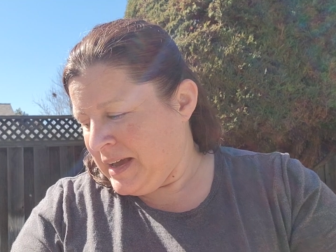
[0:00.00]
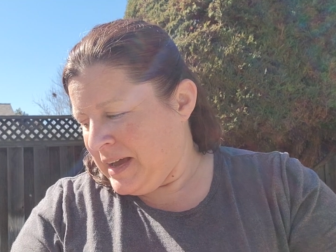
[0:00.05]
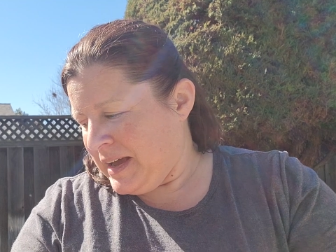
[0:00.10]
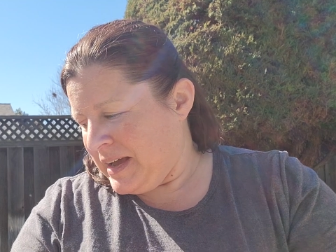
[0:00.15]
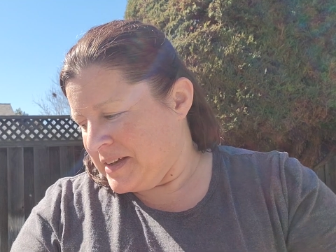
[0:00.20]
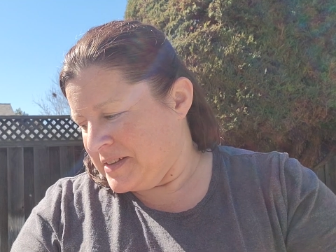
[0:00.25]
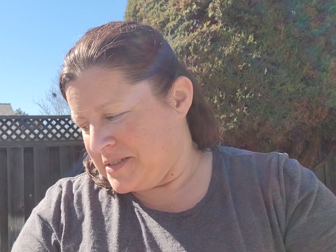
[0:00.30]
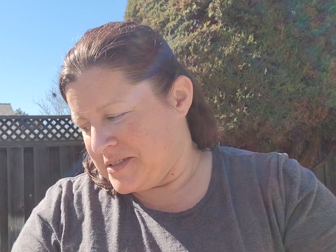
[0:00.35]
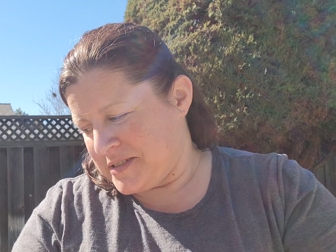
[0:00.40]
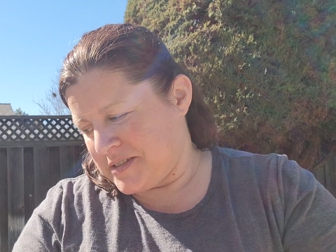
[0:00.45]

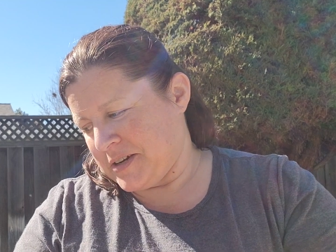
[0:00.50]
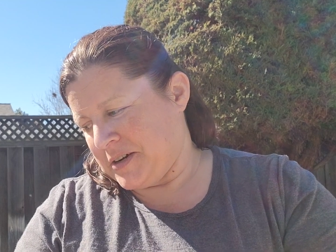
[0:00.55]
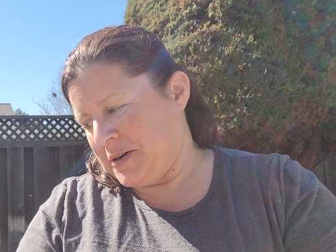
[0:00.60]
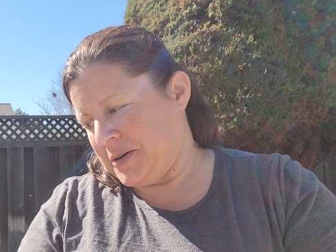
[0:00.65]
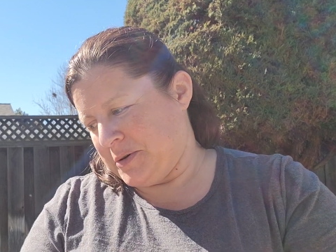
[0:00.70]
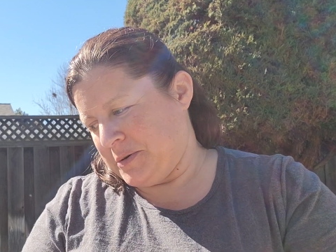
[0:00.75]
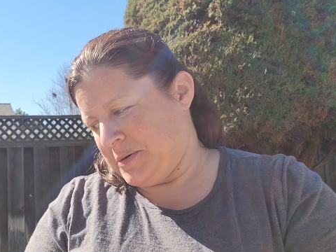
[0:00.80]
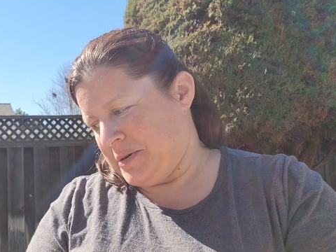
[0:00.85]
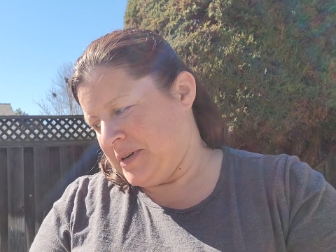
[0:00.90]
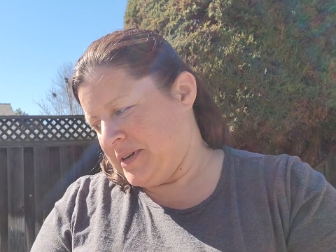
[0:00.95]
and
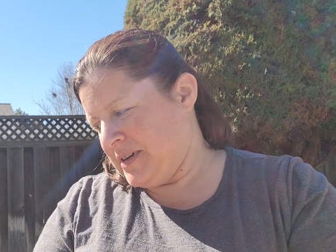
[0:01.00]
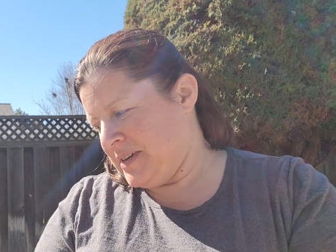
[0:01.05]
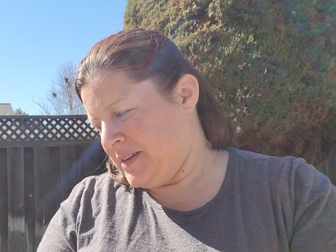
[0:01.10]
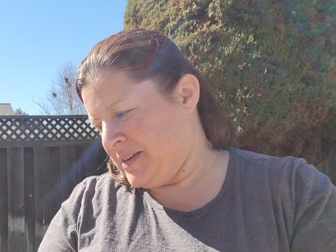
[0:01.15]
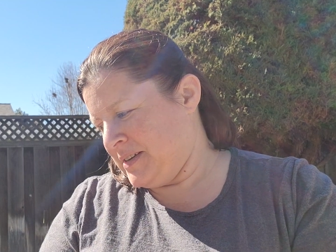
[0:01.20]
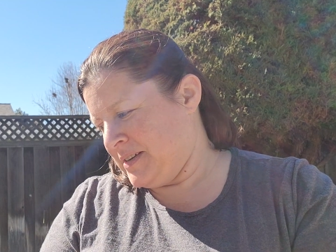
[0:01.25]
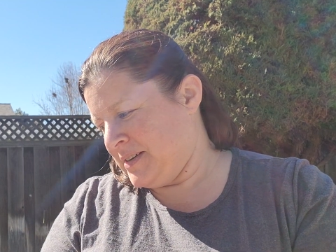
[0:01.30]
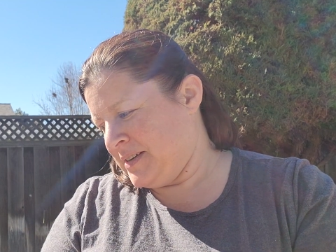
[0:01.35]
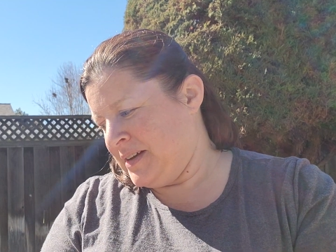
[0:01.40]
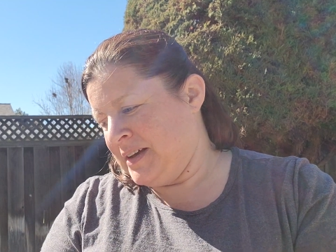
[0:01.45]
so
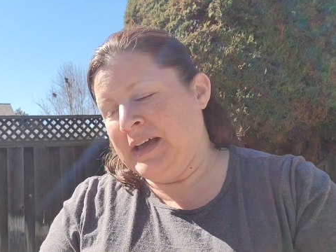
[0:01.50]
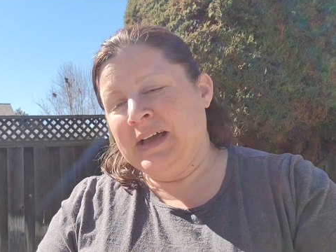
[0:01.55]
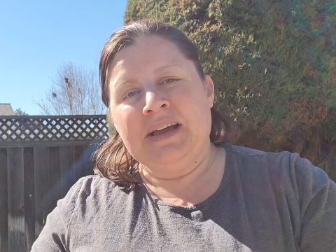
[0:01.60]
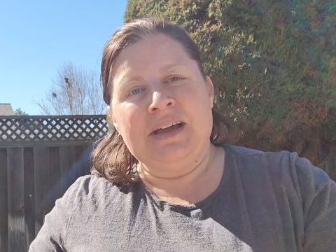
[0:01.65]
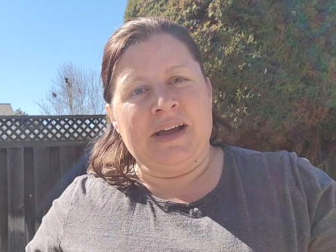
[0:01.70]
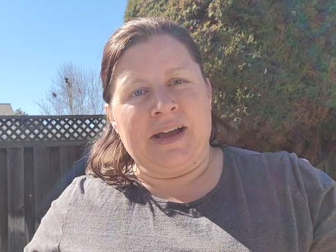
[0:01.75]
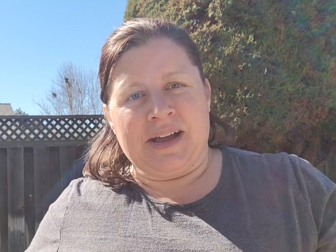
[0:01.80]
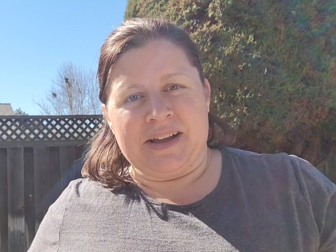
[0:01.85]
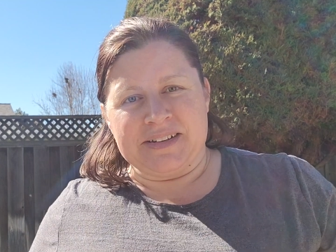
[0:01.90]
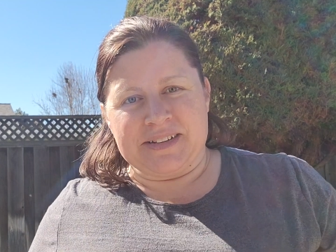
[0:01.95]

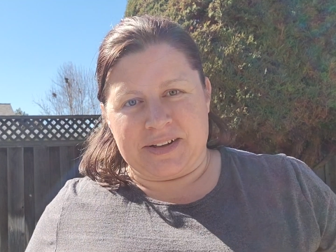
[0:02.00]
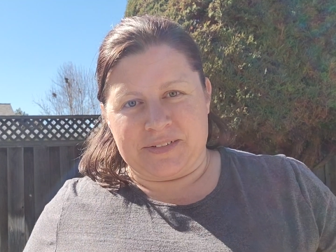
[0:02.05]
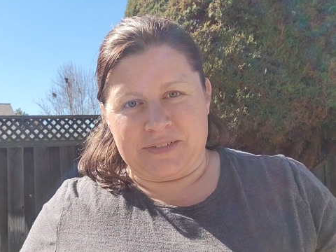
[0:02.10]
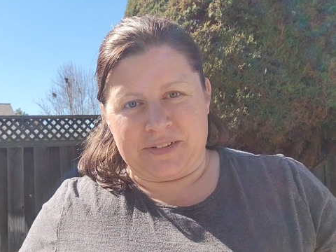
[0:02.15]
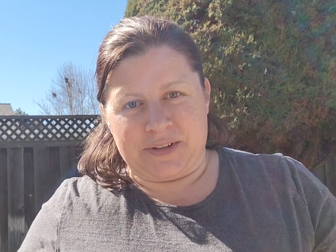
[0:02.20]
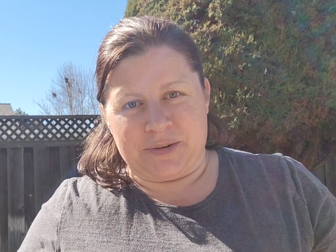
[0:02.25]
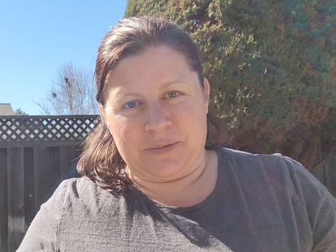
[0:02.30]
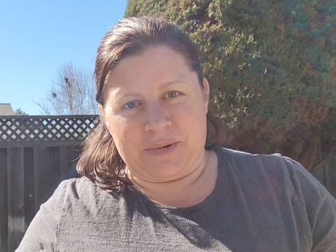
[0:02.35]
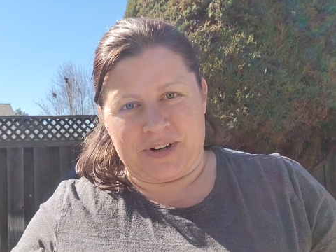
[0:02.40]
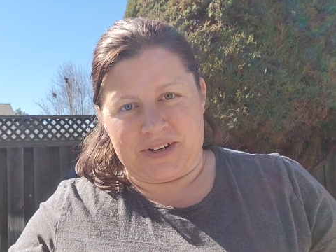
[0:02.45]
I
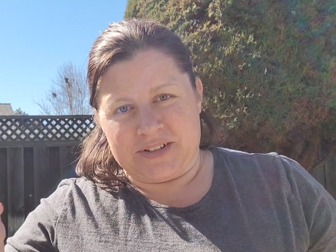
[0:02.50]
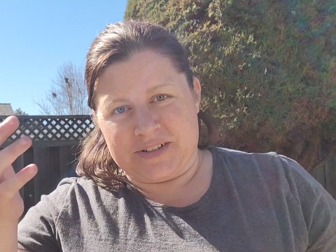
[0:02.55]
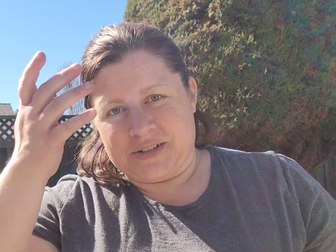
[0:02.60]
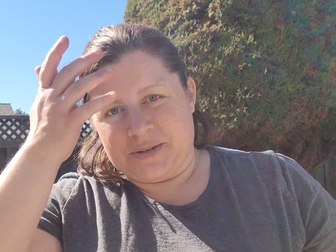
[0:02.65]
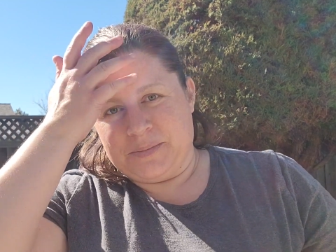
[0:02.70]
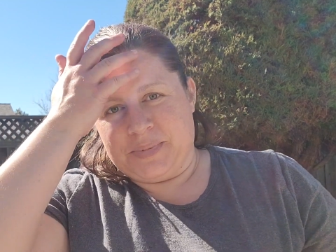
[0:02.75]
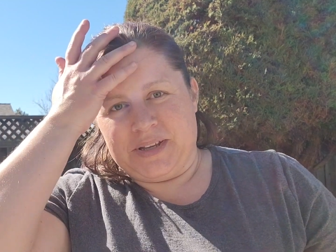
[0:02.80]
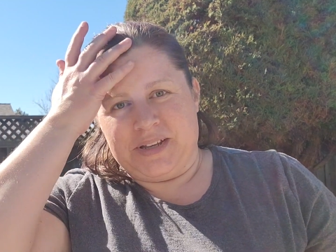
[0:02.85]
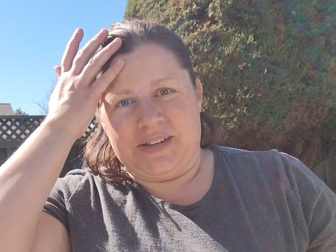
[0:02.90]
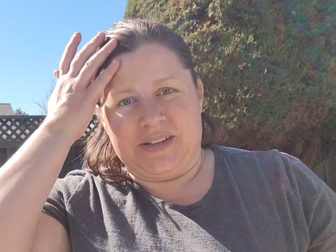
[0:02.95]
definitely want it
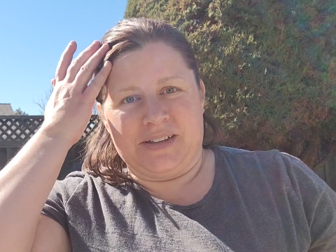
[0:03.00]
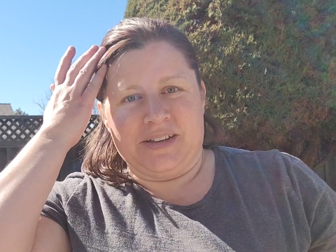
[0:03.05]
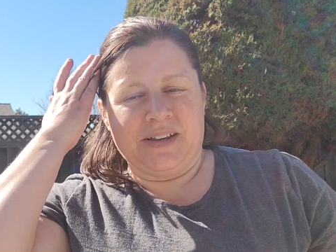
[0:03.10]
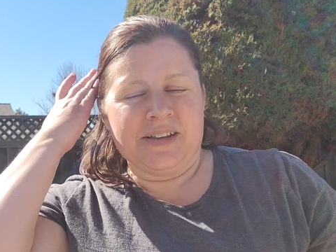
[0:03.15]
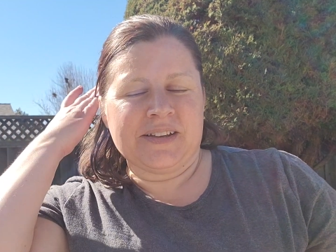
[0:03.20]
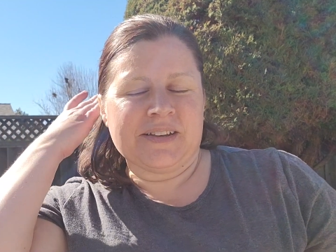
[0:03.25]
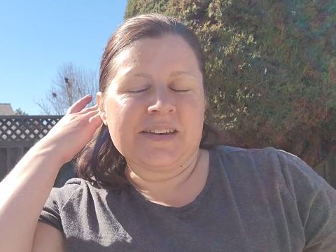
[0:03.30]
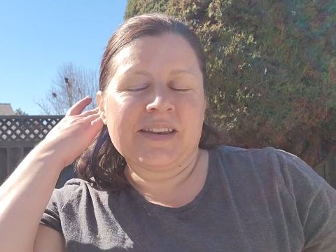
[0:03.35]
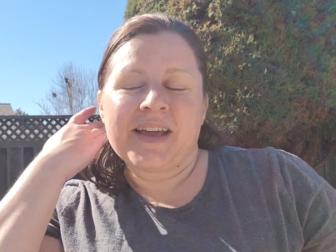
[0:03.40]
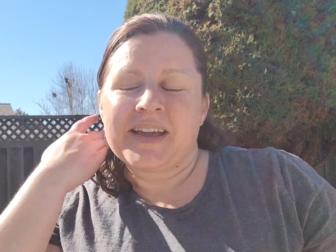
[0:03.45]
to be
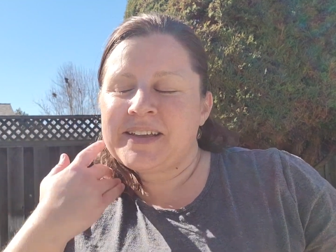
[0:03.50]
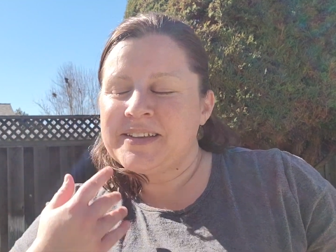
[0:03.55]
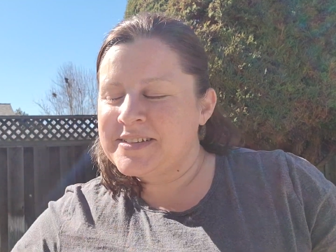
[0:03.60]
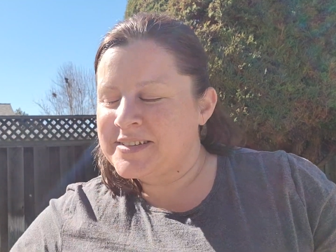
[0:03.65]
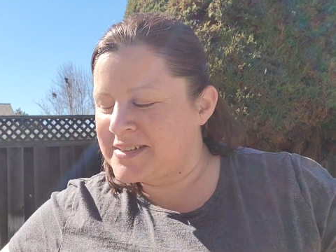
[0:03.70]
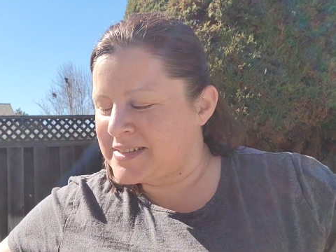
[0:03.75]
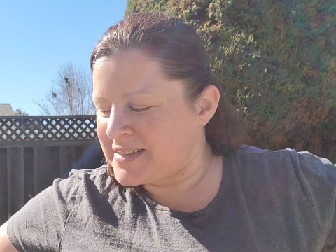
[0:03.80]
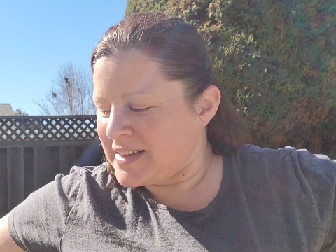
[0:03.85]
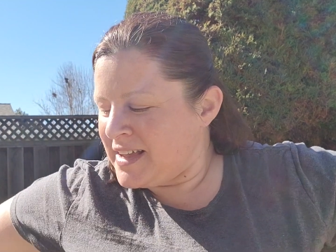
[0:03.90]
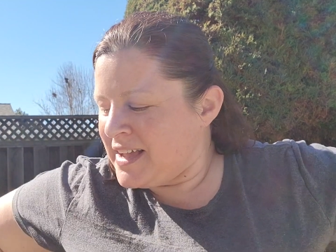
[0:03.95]

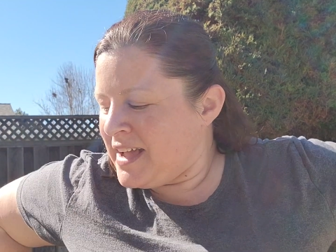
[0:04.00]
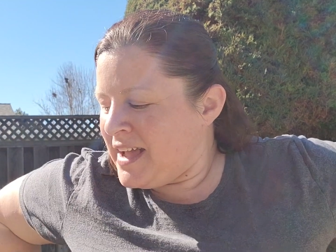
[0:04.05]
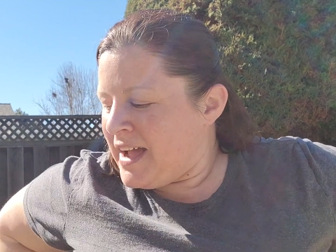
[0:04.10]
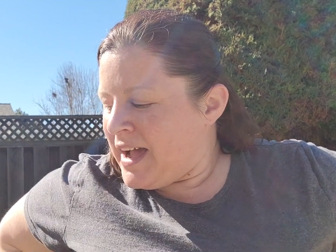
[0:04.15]
nice.